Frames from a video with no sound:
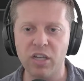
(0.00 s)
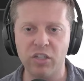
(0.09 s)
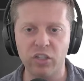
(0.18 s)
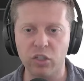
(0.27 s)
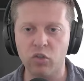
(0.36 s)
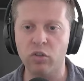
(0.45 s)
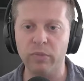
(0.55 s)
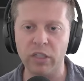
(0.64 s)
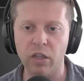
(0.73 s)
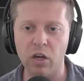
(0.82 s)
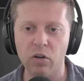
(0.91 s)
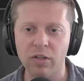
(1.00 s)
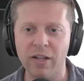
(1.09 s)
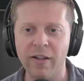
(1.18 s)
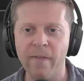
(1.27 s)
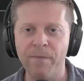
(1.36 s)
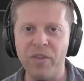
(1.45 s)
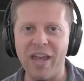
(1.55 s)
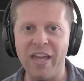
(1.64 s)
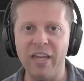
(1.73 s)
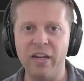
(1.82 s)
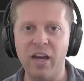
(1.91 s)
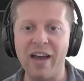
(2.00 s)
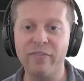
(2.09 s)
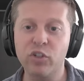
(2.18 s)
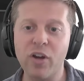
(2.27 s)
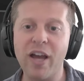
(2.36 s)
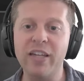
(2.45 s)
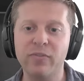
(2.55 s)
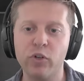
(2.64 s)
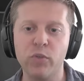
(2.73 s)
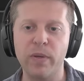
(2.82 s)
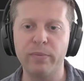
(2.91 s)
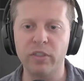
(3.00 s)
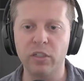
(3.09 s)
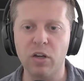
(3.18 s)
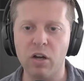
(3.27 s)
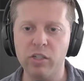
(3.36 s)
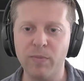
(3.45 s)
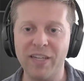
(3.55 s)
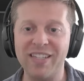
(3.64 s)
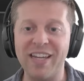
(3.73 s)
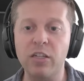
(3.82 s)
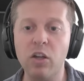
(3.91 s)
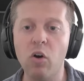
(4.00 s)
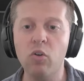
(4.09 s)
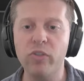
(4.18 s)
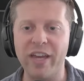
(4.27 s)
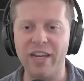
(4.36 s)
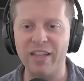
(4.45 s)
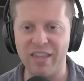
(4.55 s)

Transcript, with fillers: is extremely low. And I've tried to force people into calls because I know that